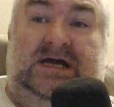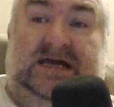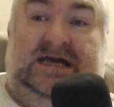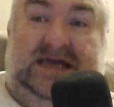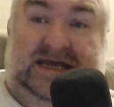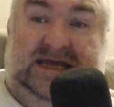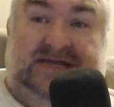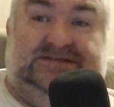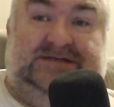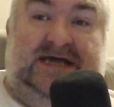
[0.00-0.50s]

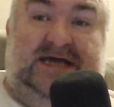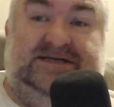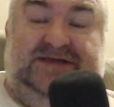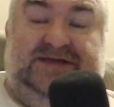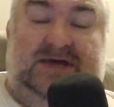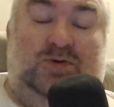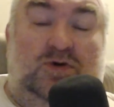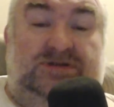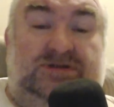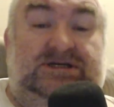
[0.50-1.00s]
it's like they
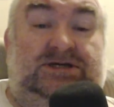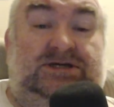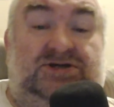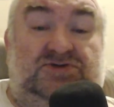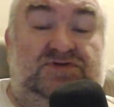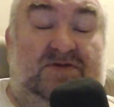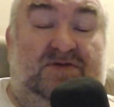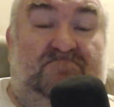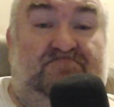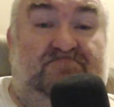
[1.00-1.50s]
wanted to do
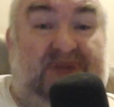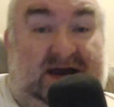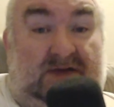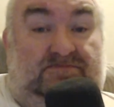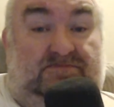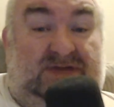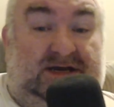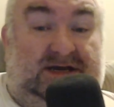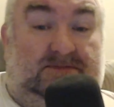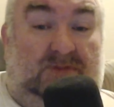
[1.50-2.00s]
the bare
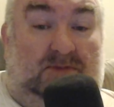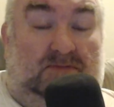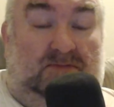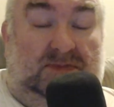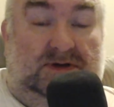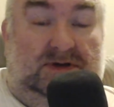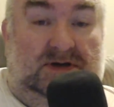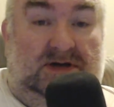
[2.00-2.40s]
minimum.